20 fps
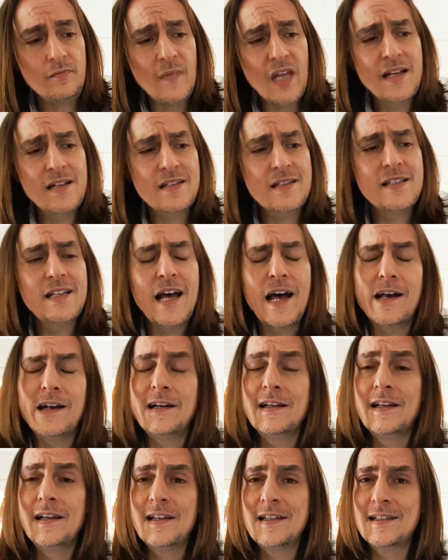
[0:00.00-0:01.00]
And
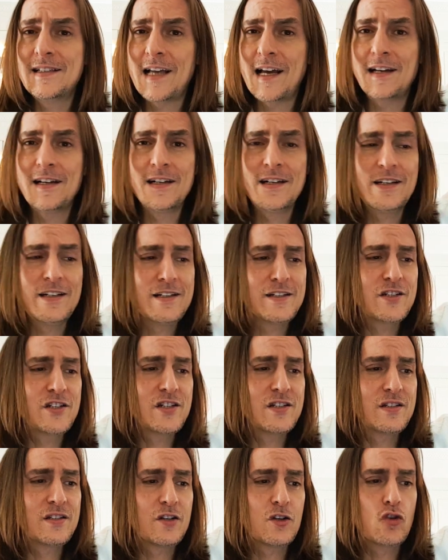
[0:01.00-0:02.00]
Saturday is
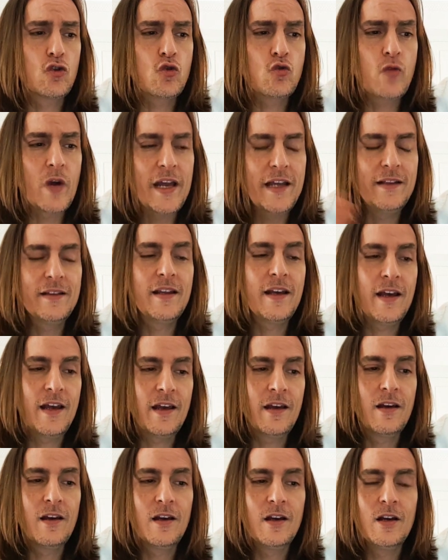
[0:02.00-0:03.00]
just a great
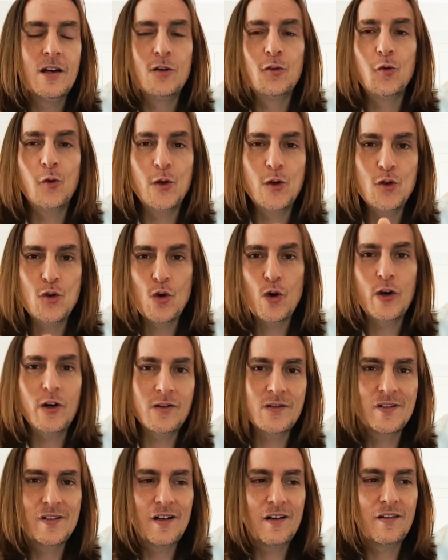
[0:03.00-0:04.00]
day to enjoy
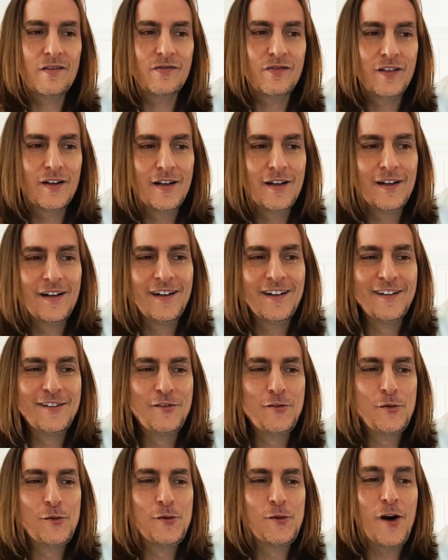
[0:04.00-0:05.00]
yourself,
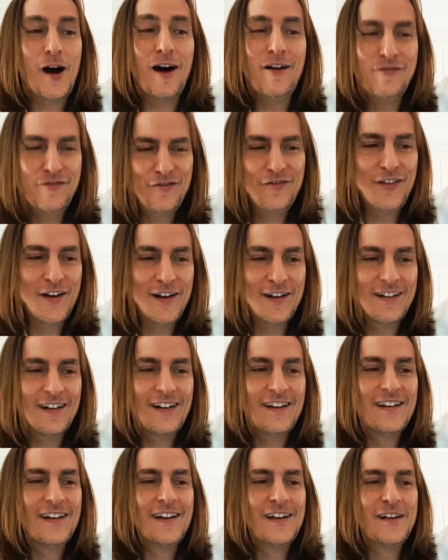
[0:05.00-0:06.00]
to have
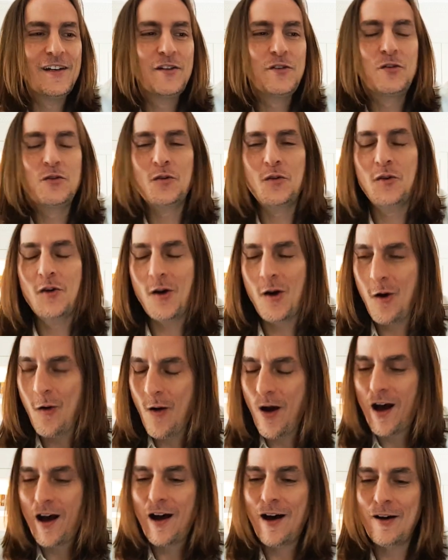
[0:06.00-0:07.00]
fun, to
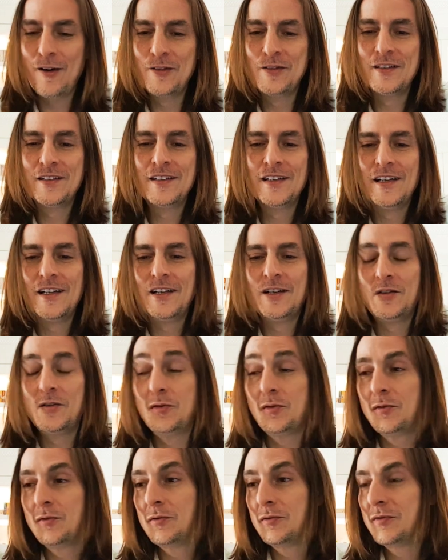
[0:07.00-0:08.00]
go out,
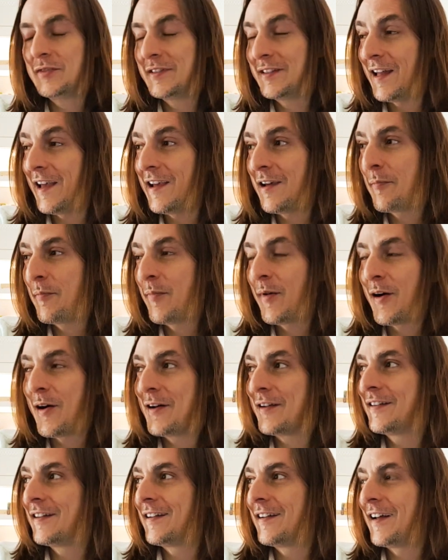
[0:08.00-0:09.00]
to take
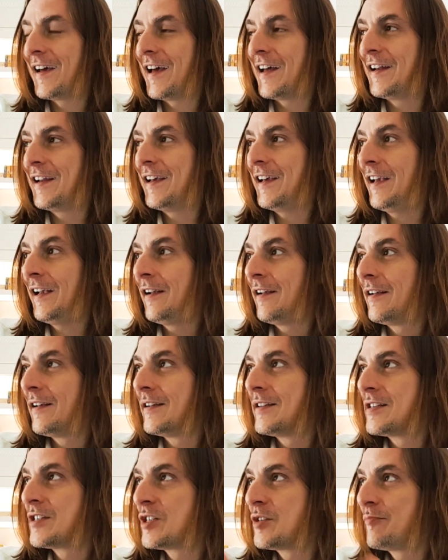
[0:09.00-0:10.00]
part in any
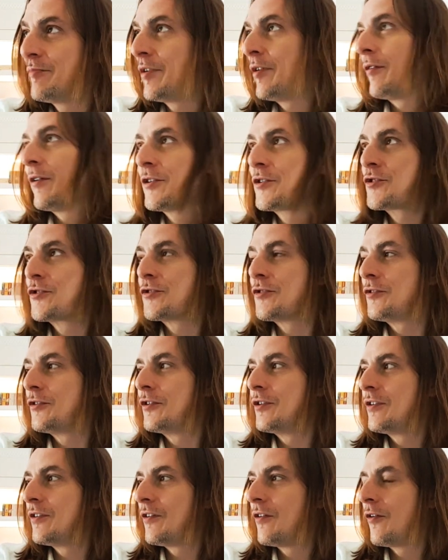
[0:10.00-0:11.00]

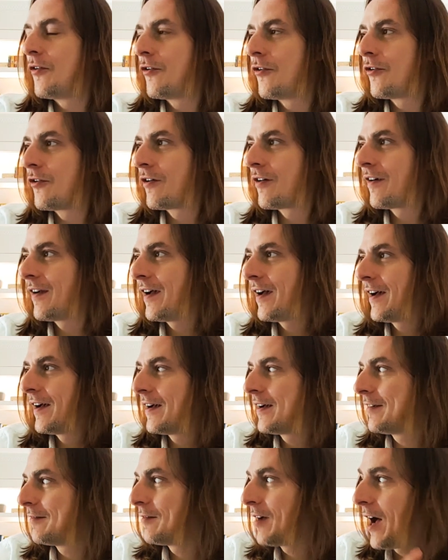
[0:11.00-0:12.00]
spiritual or
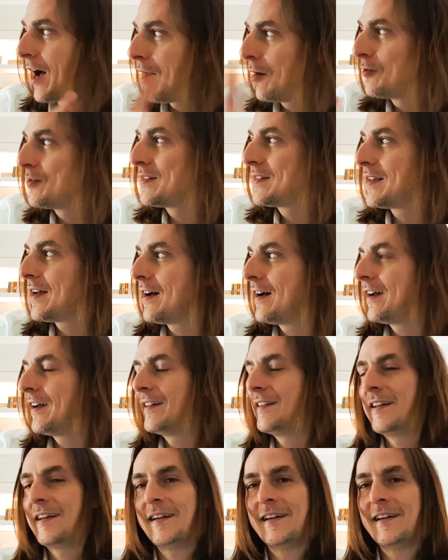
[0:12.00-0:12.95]
outside